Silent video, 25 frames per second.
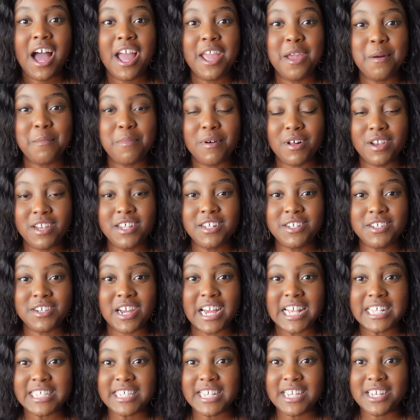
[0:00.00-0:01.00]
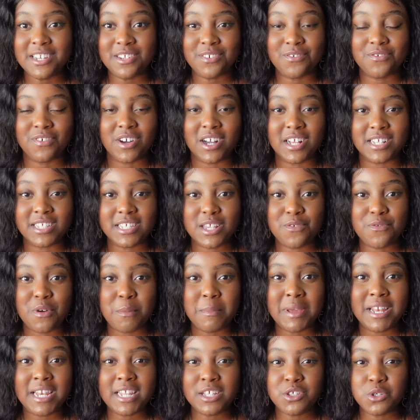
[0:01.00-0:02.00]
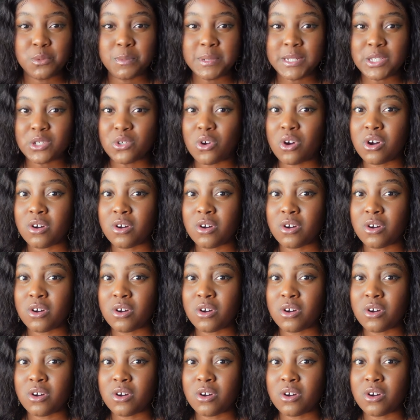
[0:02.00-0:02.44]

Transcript: I apologize in advance if I'm a little bit